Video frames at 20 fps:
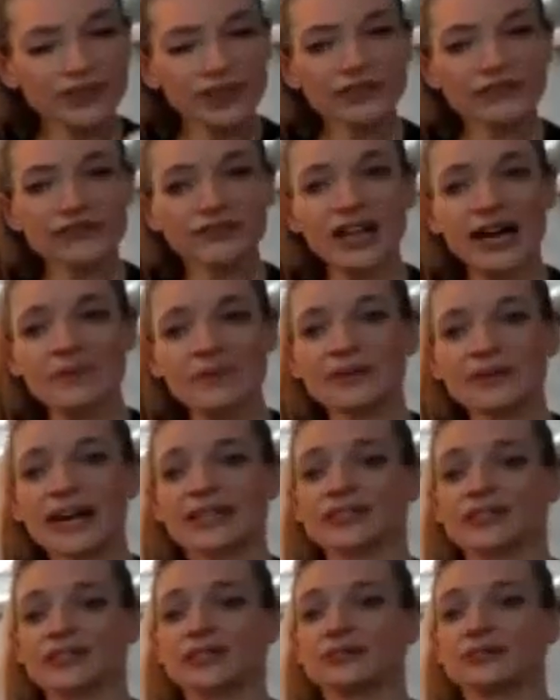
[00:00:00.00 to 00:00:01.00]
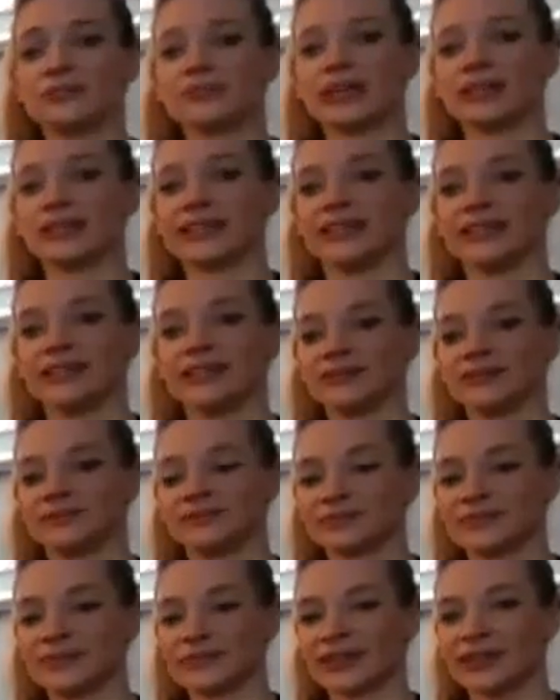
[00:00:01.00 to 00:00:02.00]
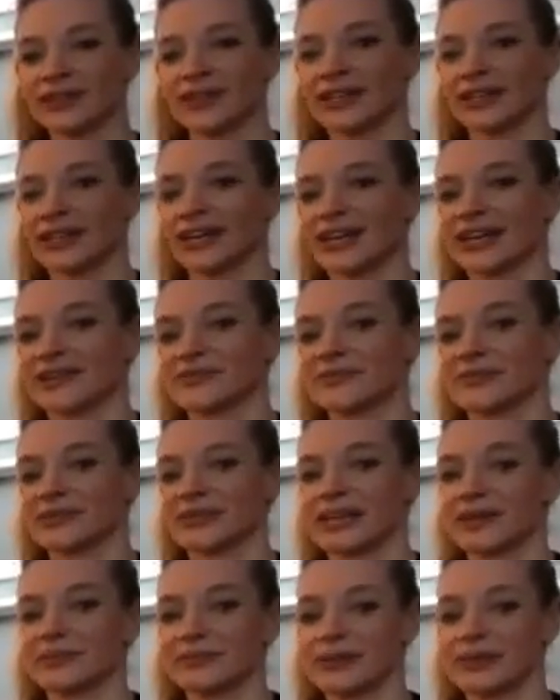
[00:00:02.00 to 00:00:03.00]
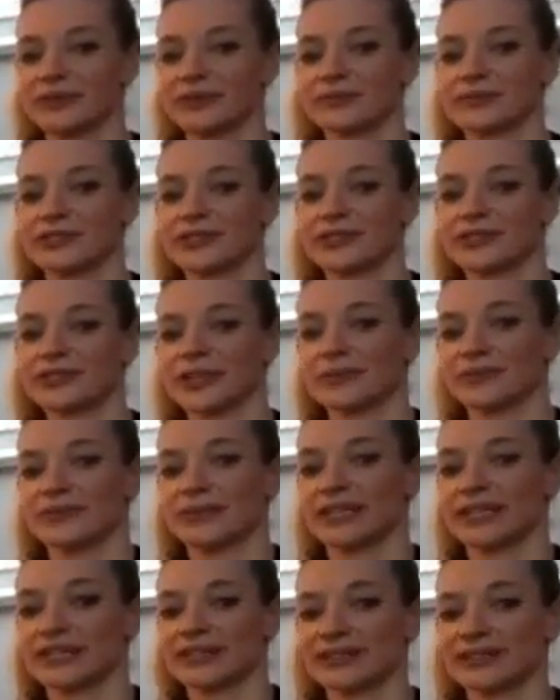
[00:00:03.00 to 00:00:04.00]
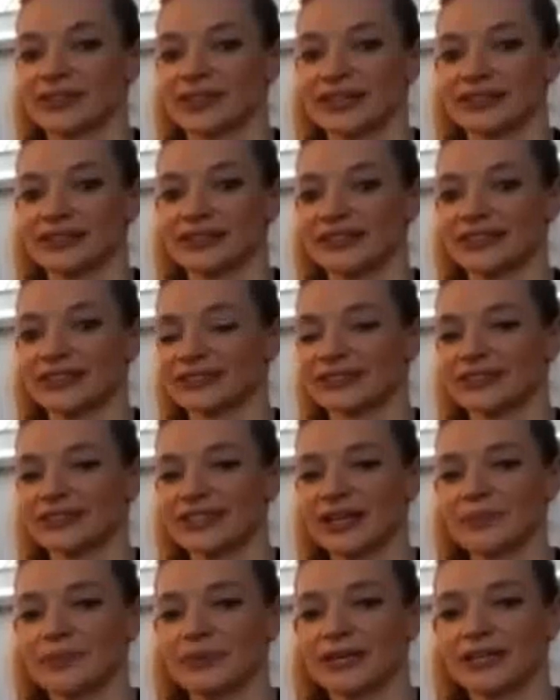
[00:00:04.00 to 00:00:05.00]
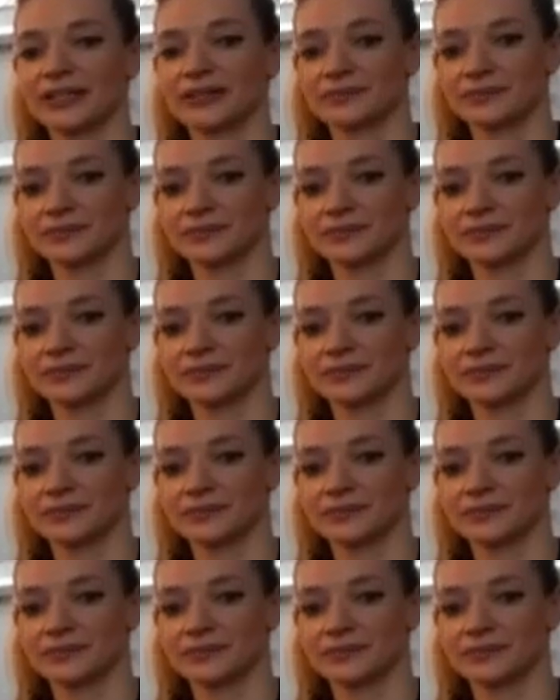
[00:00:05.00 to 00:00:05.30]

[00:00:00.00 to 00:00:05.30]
Flat back, tongue belly. And plant palms, jumping lightly or stepping.